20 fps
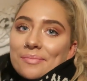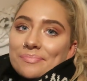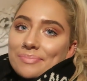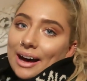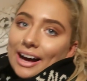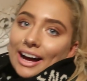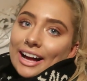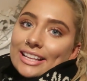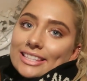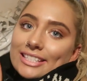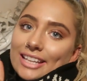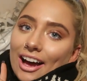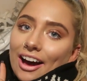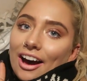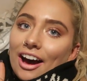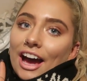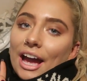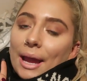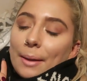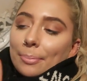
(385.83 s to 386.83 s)
but
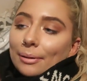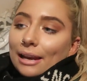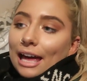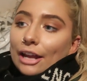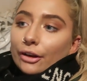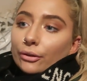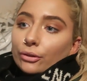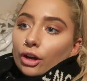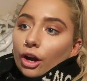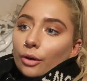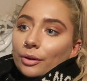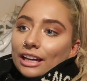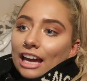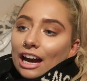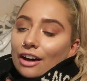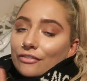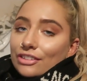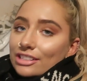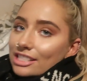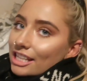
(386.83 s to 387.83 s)
I plan on going
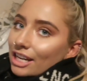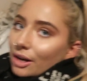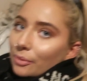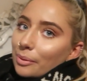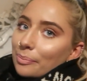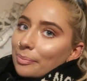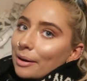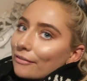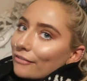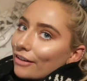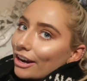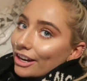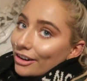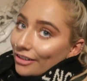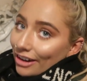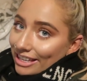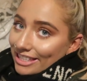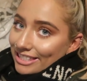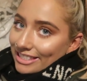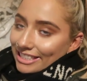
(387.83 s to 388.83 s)
out for dinner with my friend
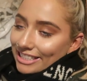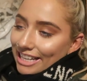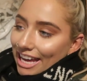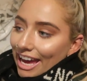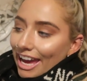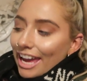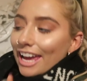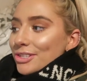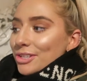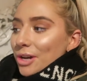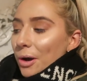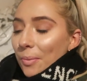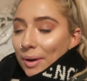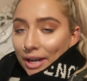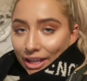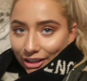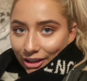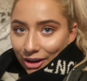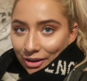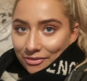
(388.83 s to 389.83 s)
Grace today. So
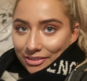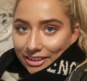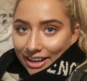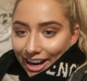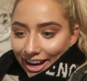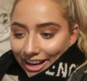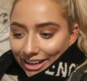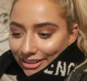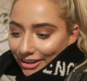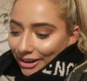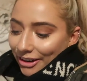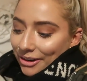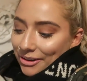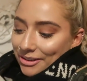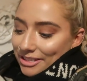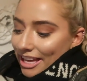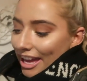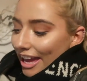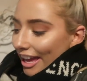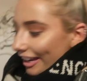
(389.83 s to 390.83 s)
we're gonna go for
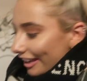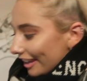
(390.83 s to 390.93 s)
Nando's.